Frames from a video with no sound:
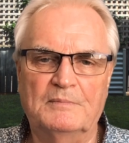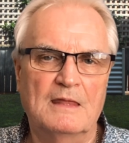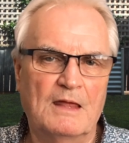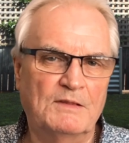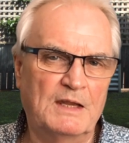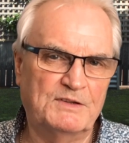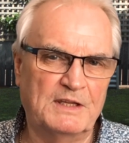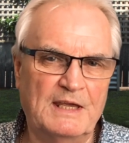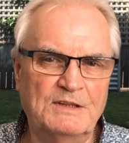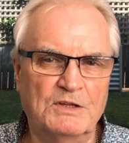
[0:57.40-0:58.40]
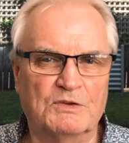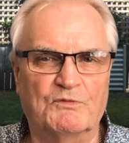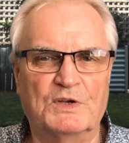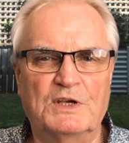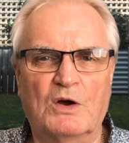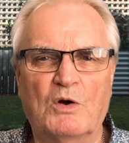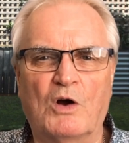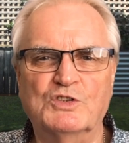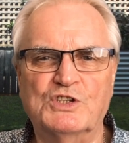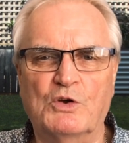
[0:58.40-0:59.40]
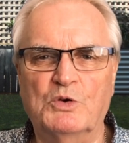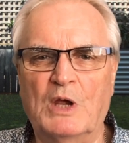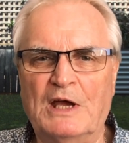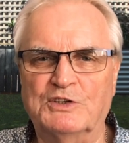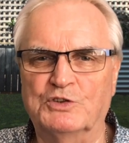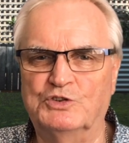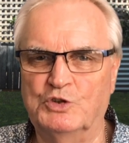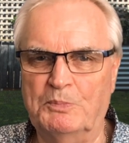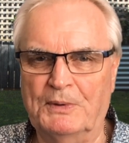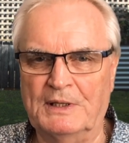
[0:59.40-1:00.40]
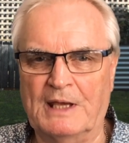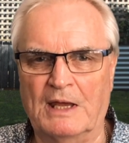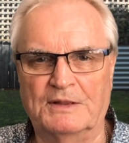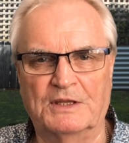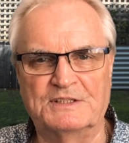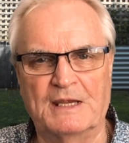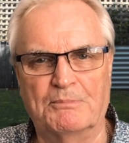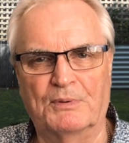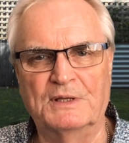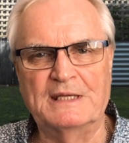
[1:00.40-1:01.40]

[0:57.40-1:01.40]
And at the end of the video, I'll show you how to duplicate the template